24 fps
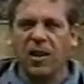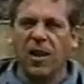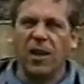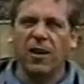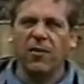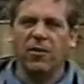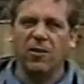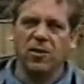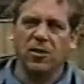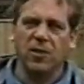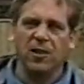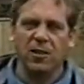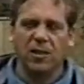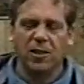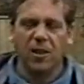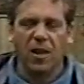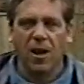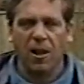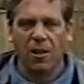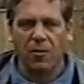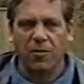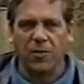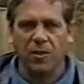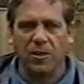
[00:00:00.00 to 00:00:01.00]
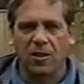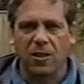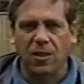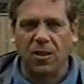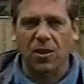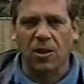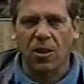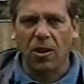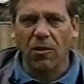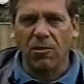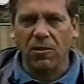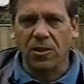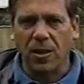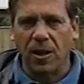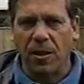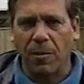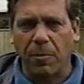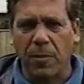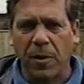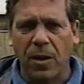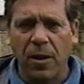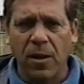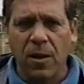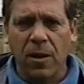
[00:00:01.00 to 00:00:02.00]
television itself is the close-up.
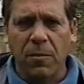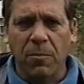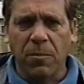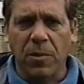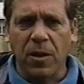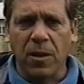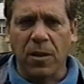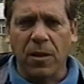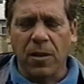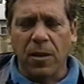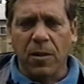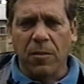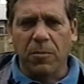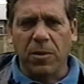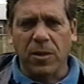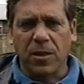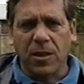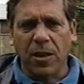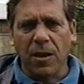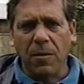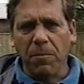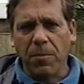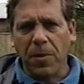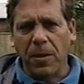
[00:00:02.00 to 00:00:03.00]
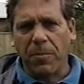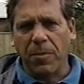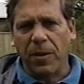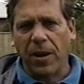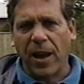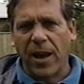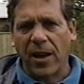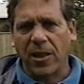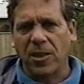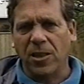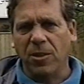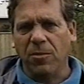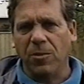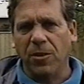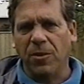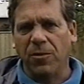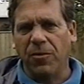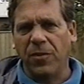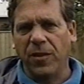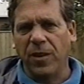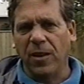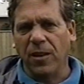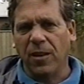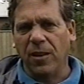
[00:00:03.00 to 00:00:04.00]
But some people actually would
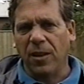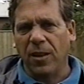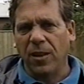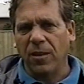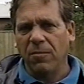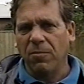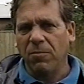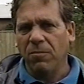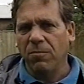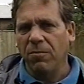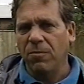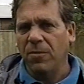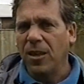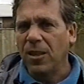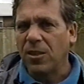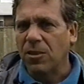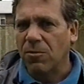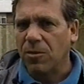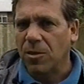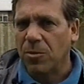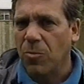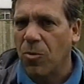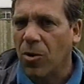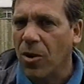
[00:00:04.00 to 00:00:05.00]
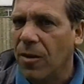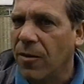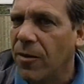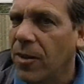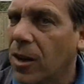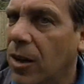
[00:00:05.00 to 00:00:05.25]
feel that this was more of a